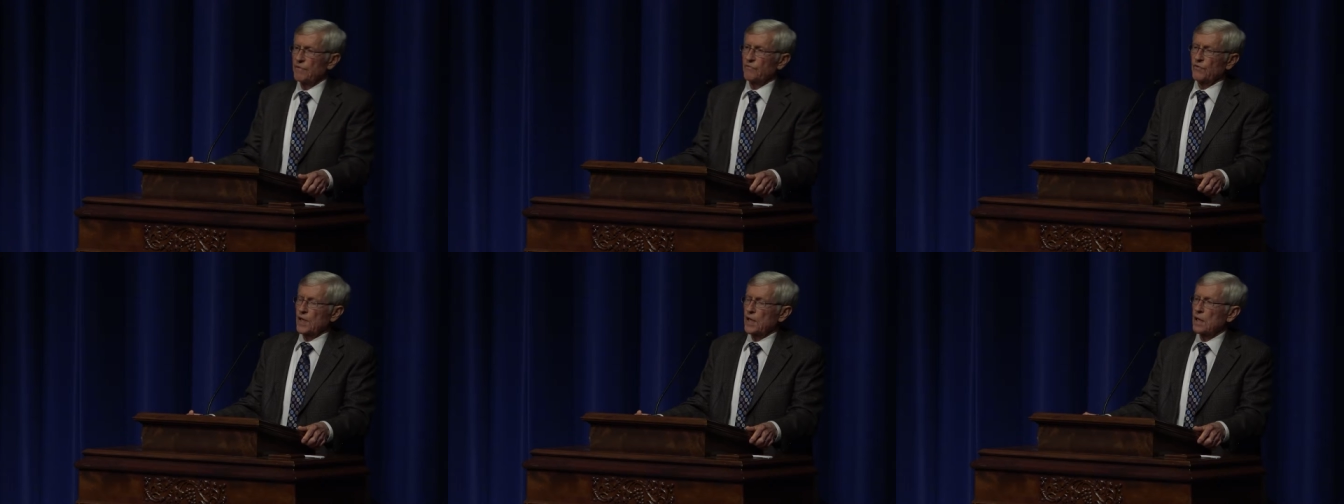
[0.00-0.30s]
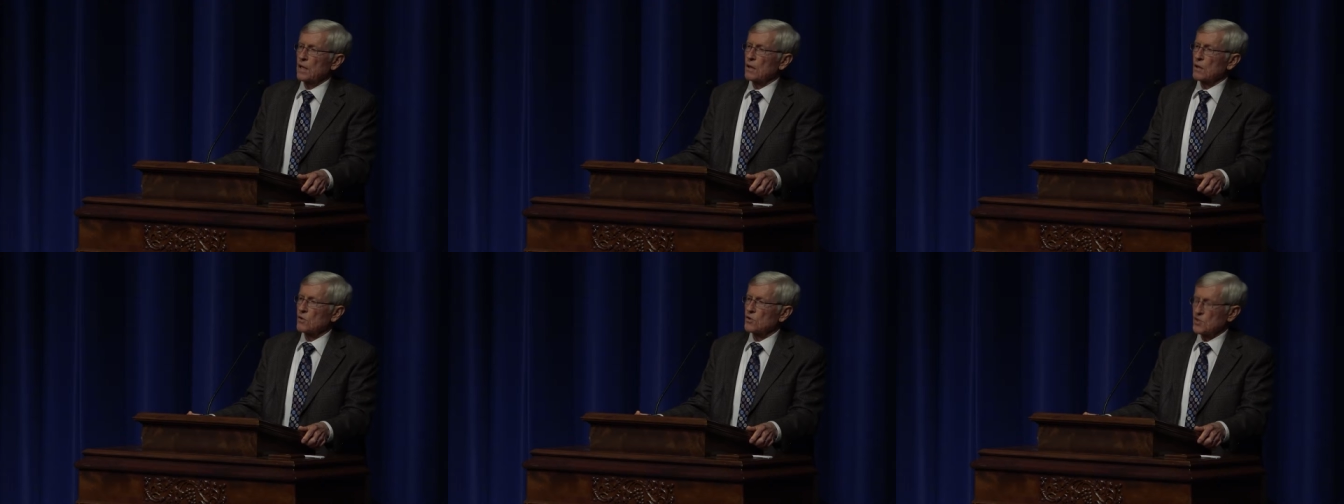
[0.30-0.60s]

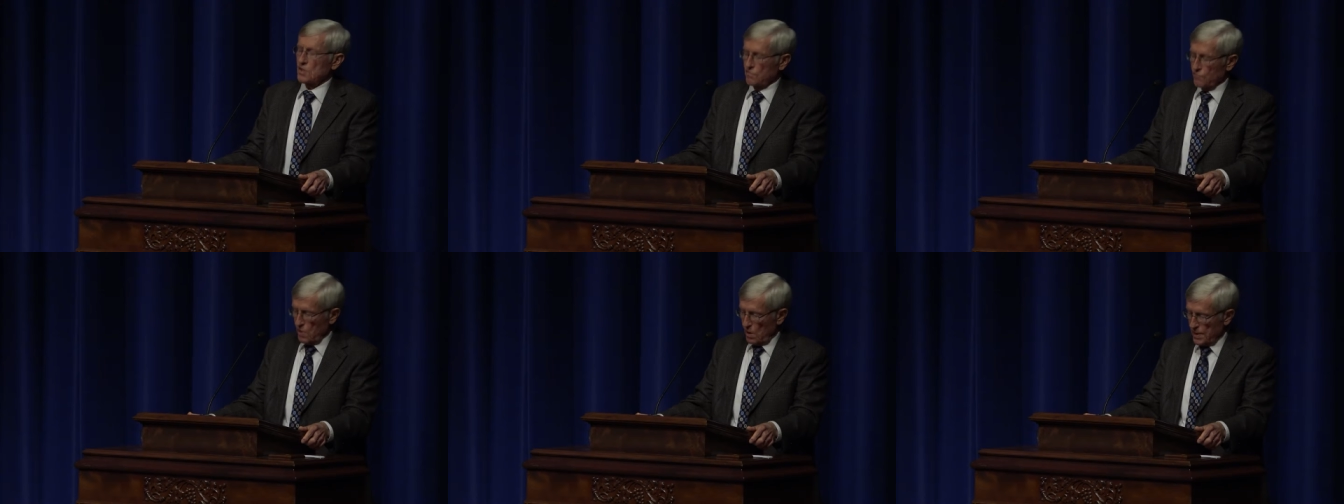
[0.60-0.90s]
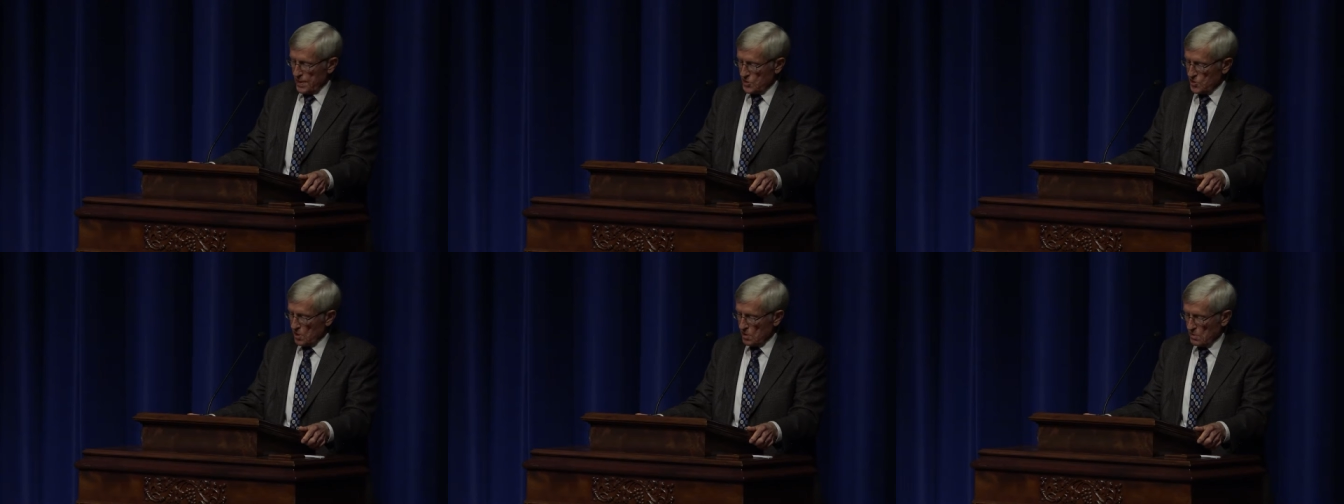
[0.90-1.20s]
videos and
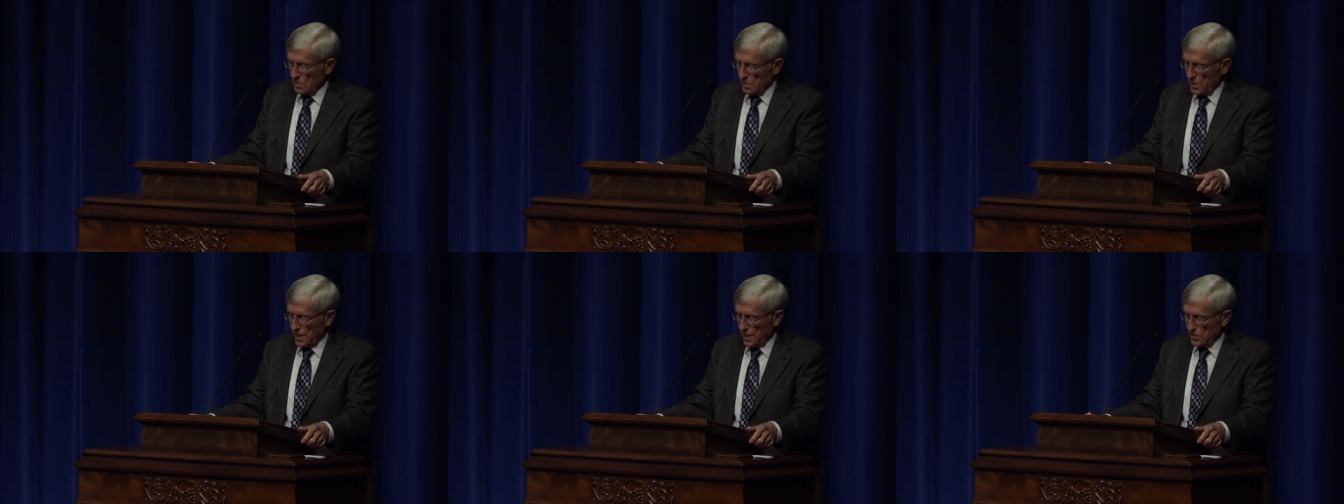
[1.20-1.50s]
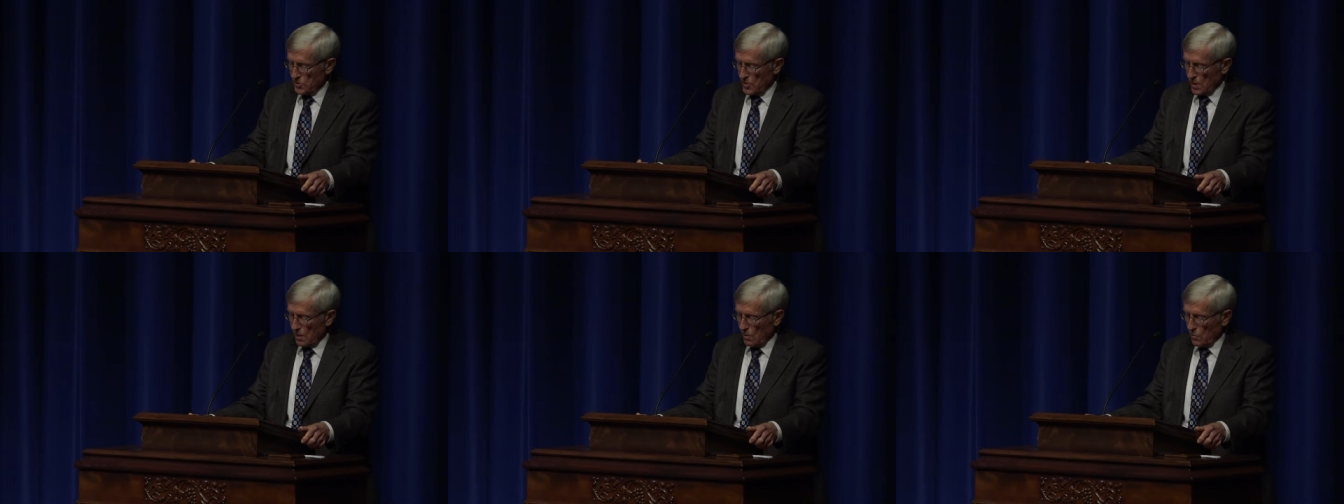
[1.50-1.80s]
various other
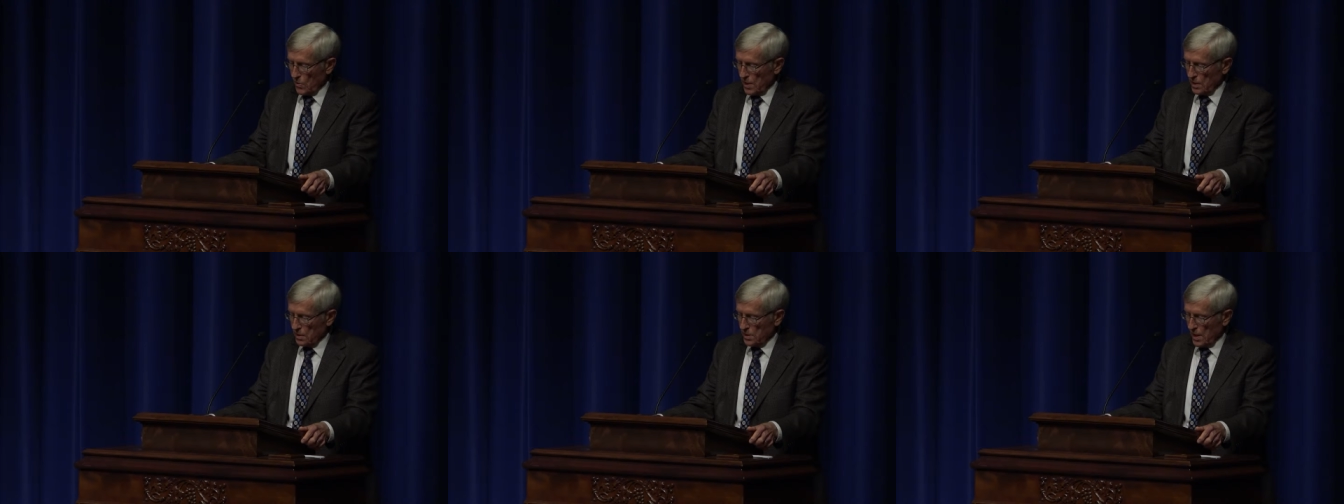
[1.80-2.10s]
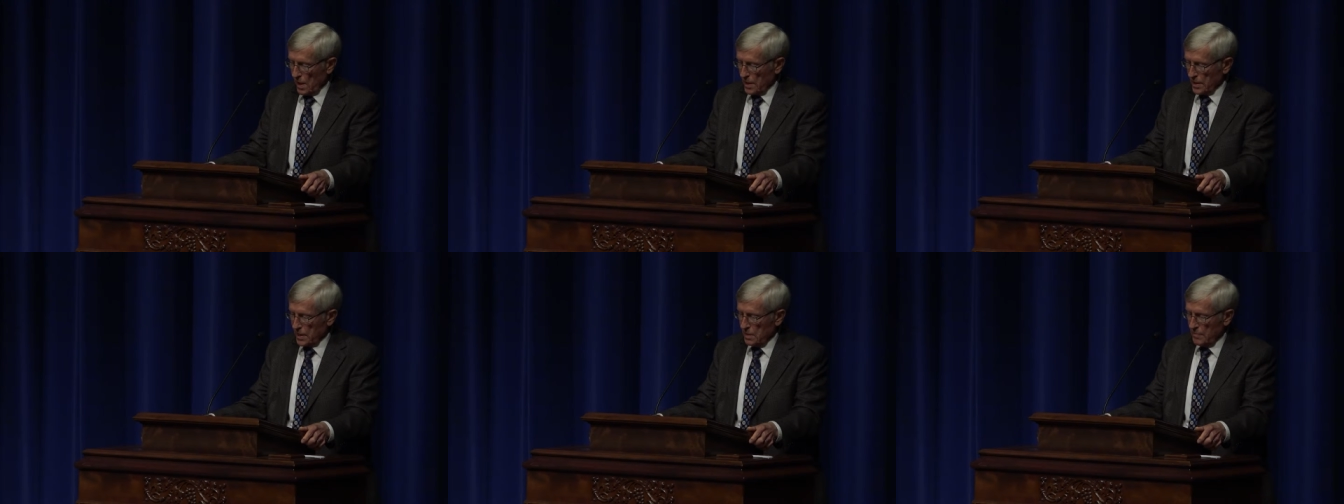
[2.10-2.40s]
things that are well
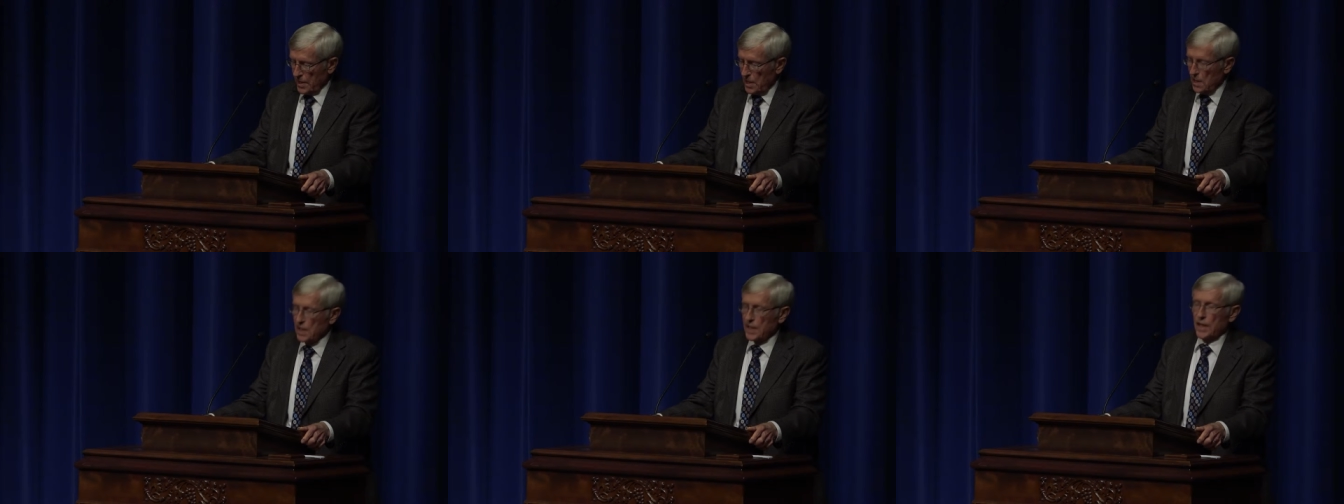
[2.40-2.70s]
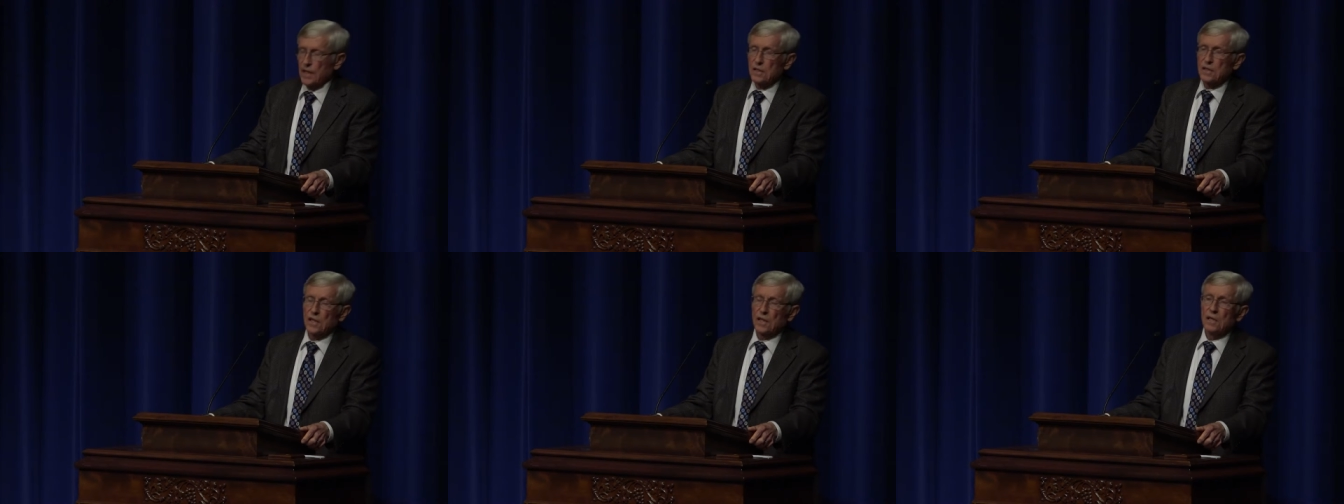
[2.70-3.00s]
documented
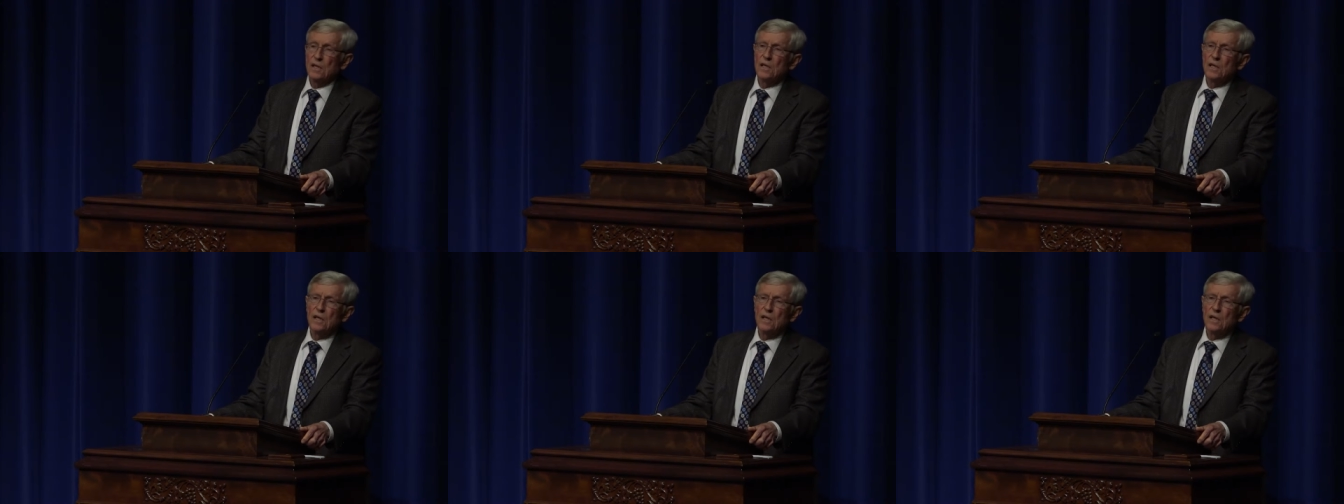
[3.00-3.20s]
out there.